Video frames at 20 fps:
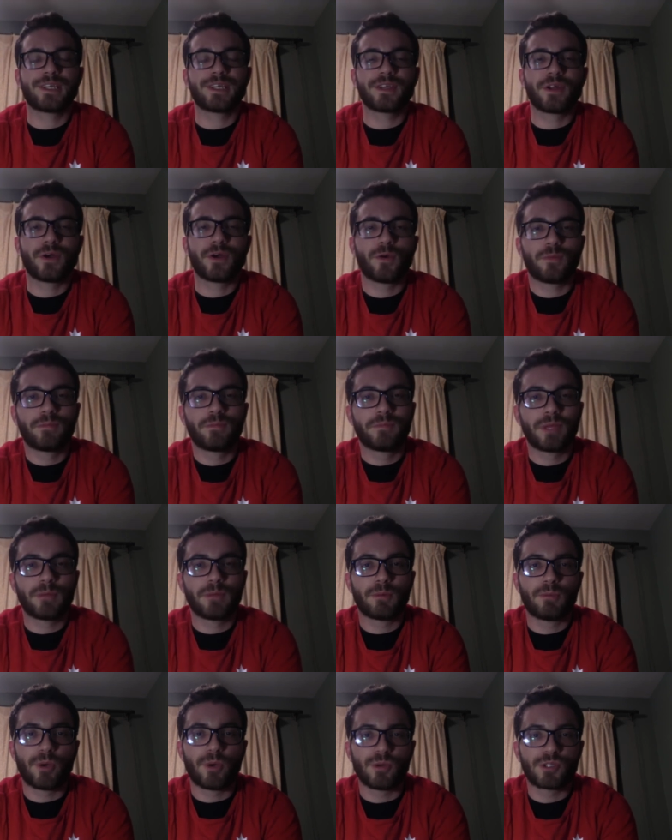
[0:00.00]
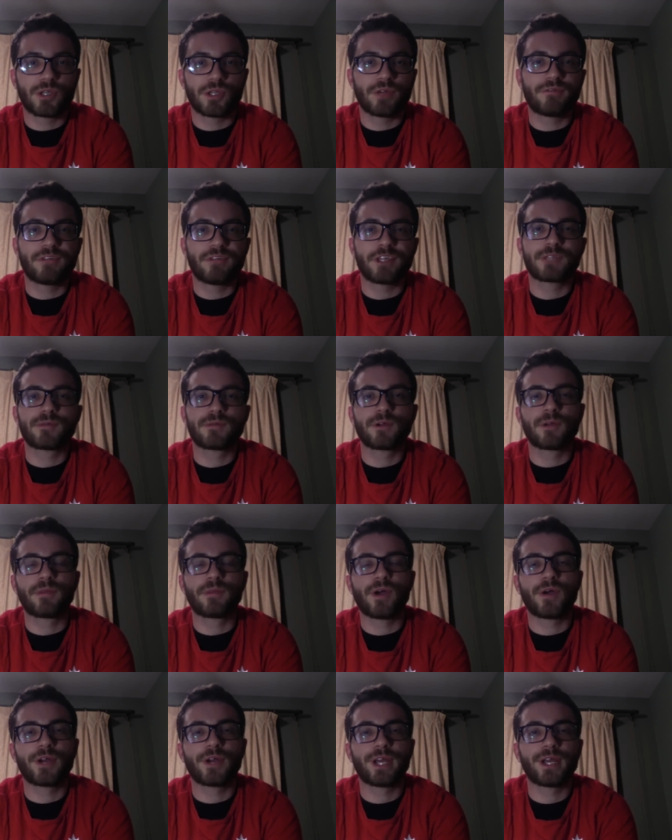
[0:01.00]
you know, people posting on Facebook
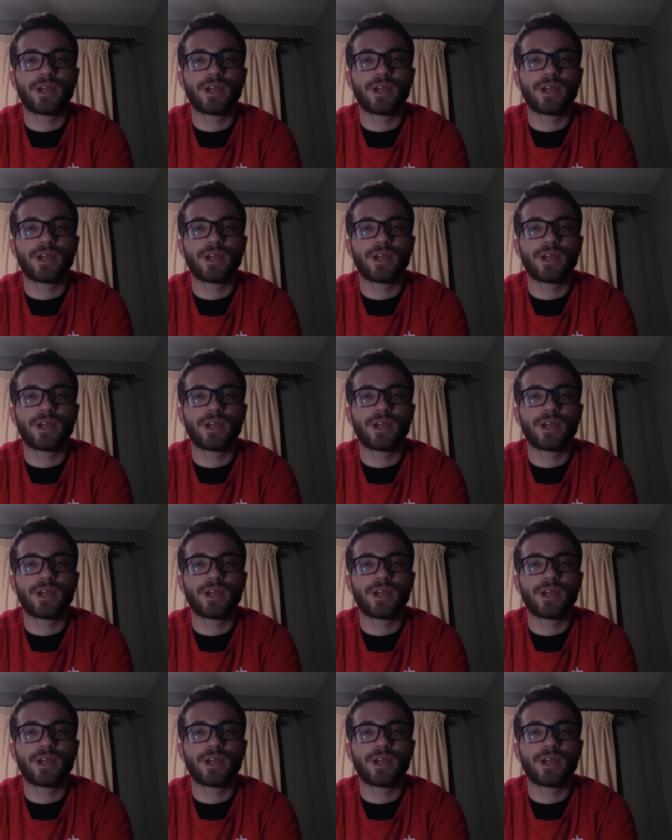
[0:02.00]
about it.